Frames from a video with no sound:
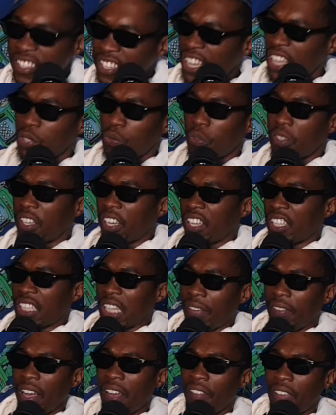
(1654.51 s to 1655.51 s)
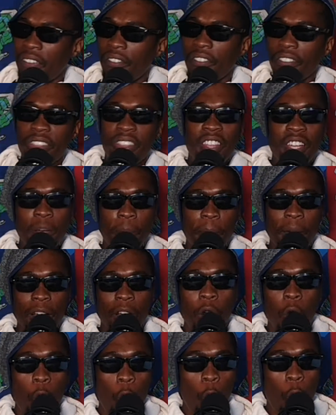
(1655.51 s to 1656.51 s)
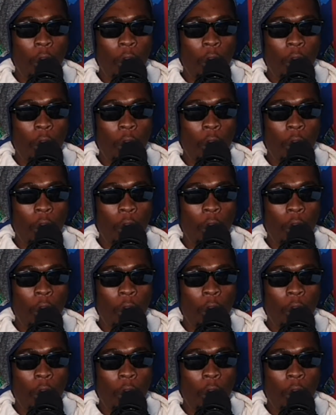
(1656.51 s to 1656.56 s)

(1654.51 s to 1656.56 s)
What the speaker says: Yes, we can survive everything, but